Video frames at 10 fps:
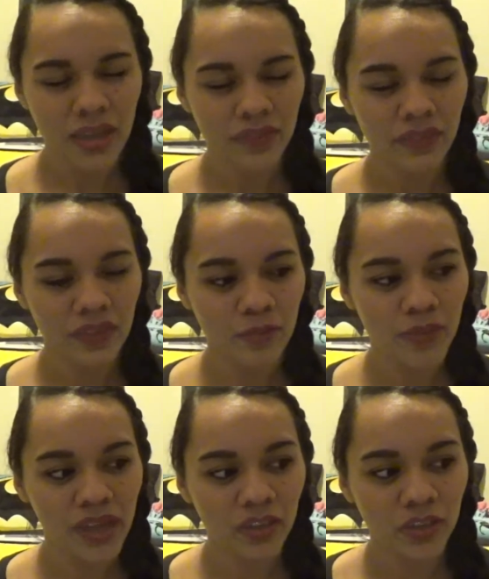the
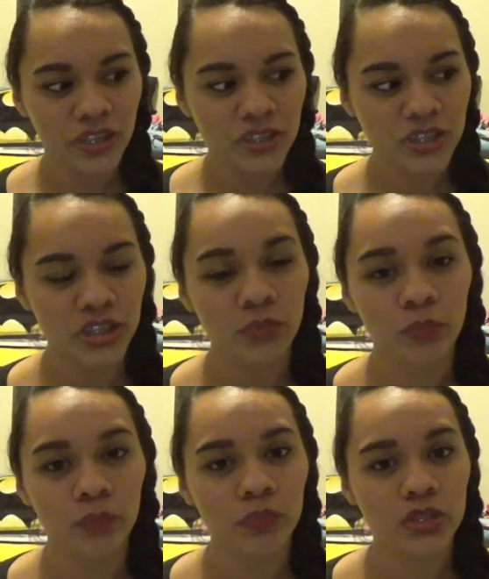Black Hood.
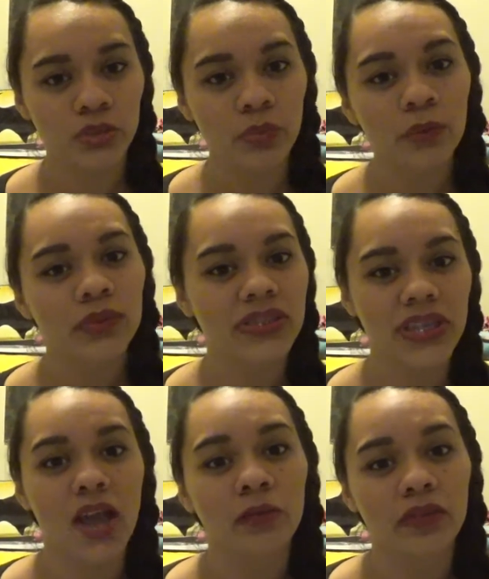She wrote
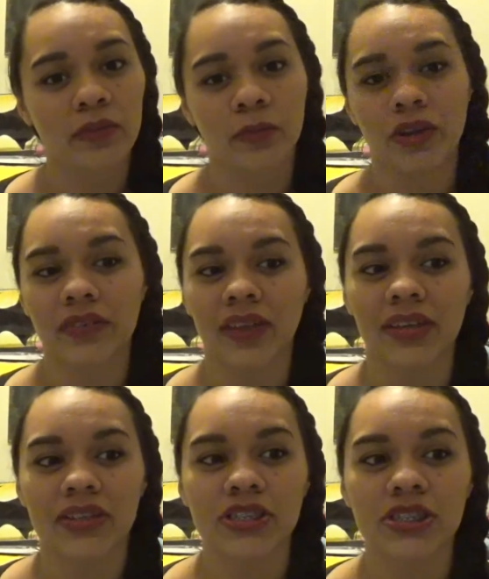down somewhere
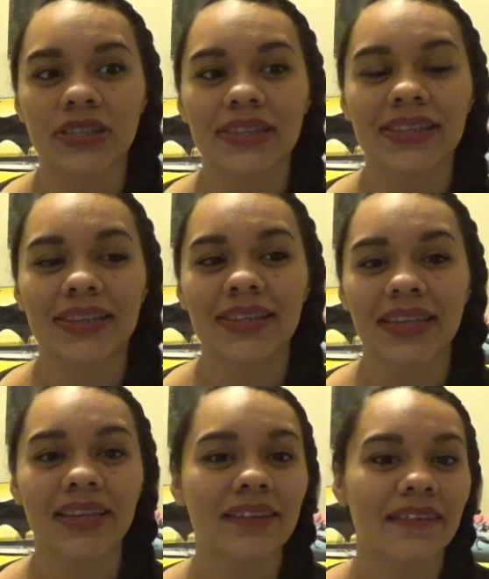that she
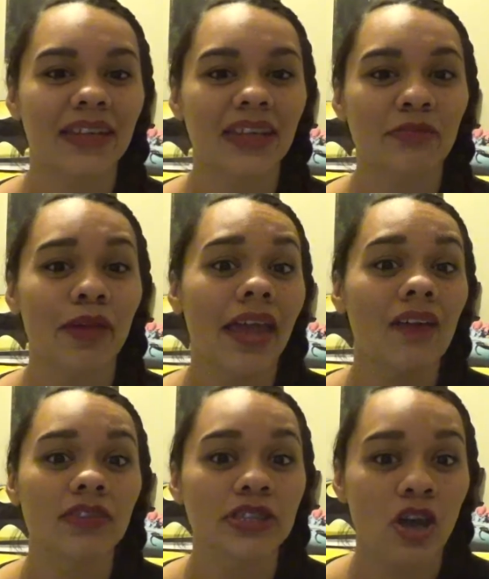thinks that he may
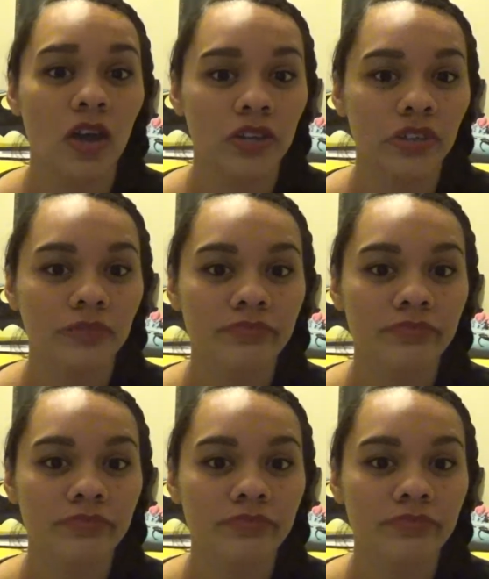have a daughter.